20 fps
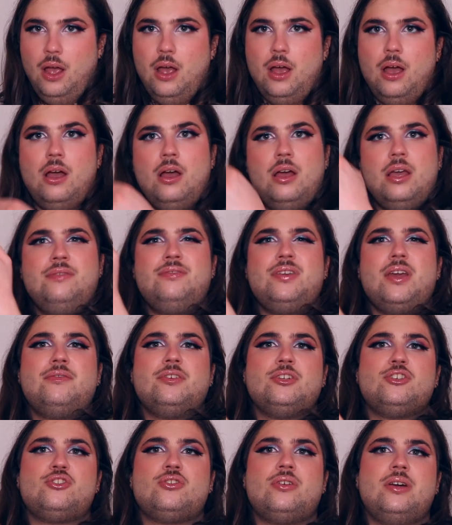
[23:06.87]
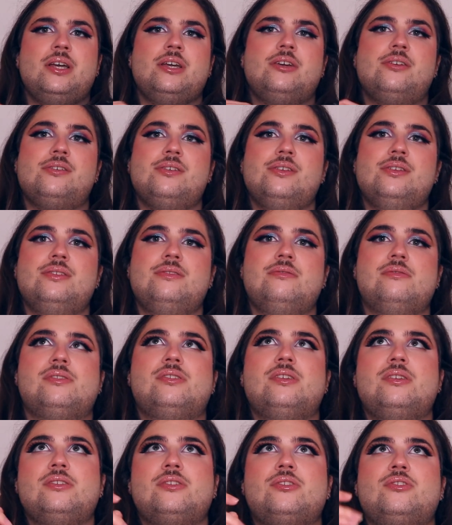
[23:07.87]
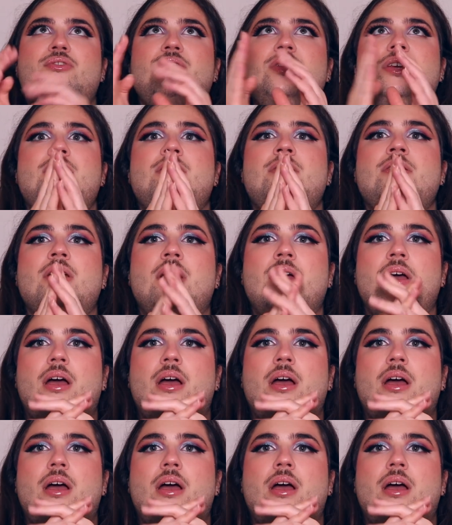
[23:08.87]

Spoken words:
If you haven't tried Korean sunscreen,